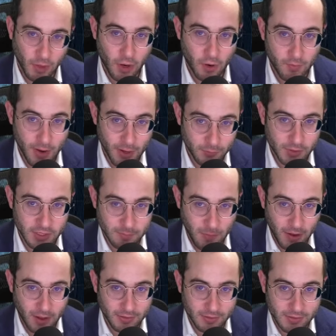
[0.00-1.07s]
The correct
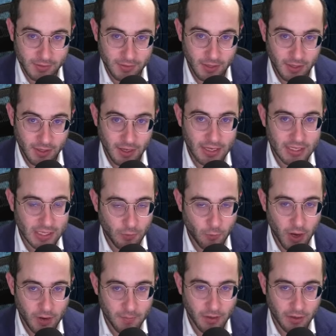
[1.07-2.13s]
response is
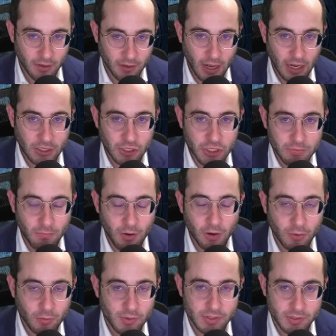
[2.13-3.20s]
like, wait a minute, Hakadosh
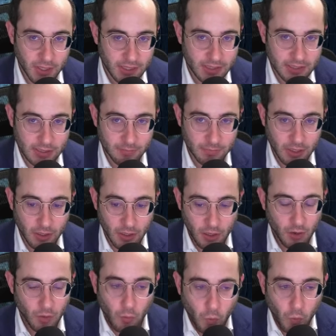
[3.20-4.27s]
Baruch Hu is testing me.
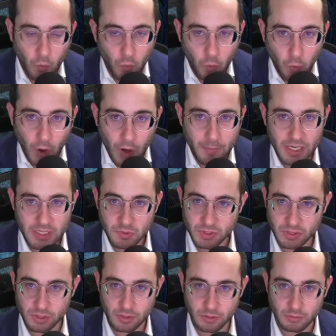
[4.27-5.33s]
What am I
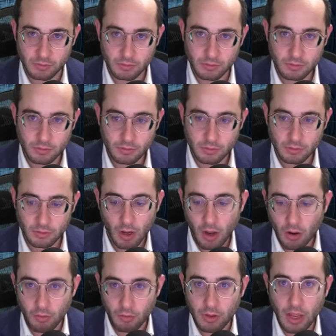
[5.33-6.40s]
supposed to do?
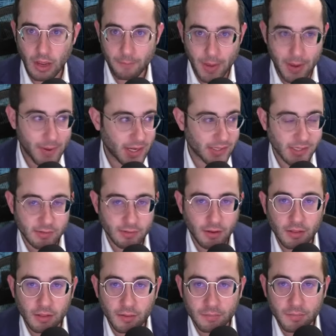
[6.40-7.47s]
Oh, yeah, maybe I say
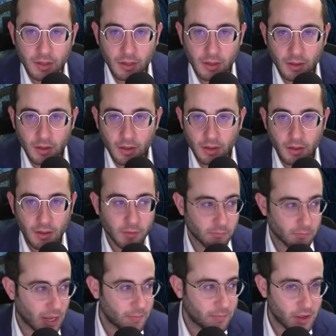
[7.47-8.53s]
Tehillim.
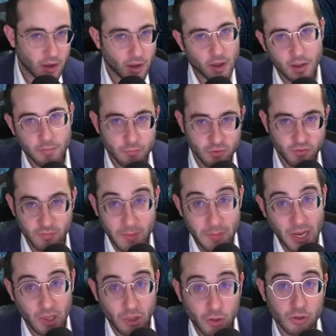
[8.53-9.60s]
Maybe I improve.
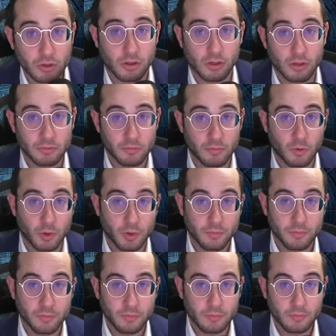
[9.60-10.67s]
Maybe I learn a little bit more.
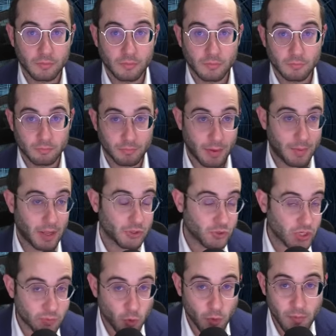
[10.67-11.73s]
Maybe I'll
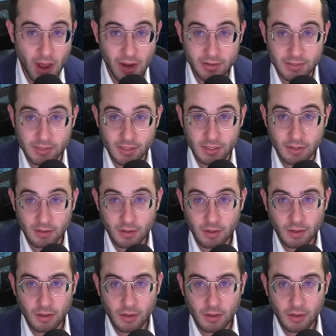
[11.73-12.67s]
dress more modestly.